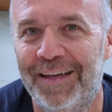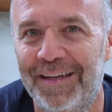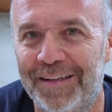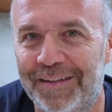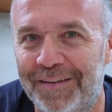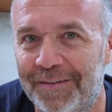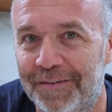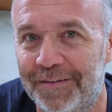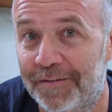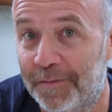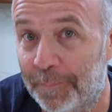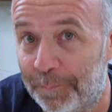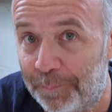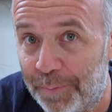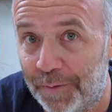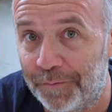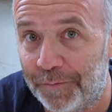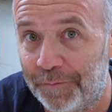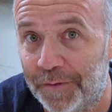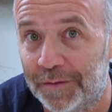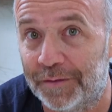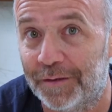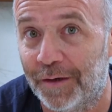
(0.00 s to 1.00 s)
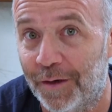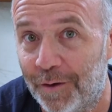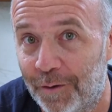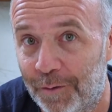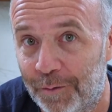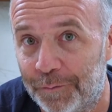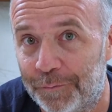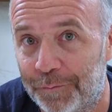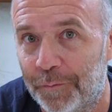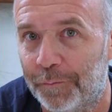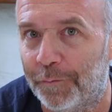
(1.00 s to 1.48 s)
It is the perfect
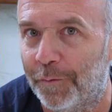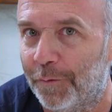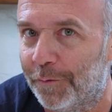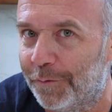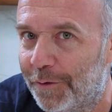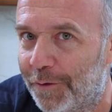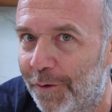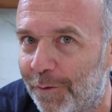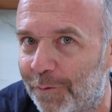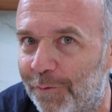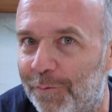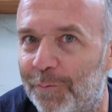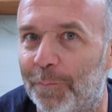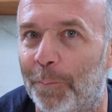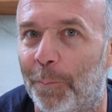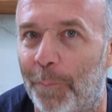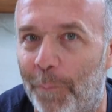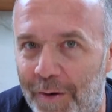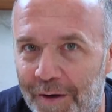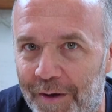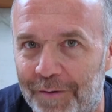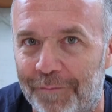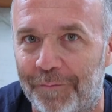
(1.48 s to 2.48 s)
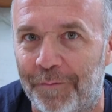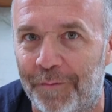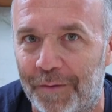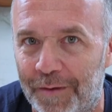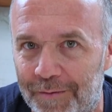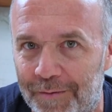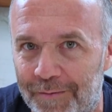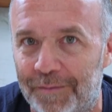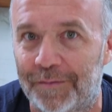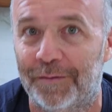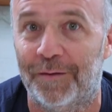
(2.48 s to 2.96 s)
loaf for those
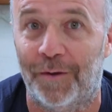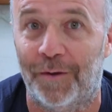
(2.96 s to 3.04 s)
breakfast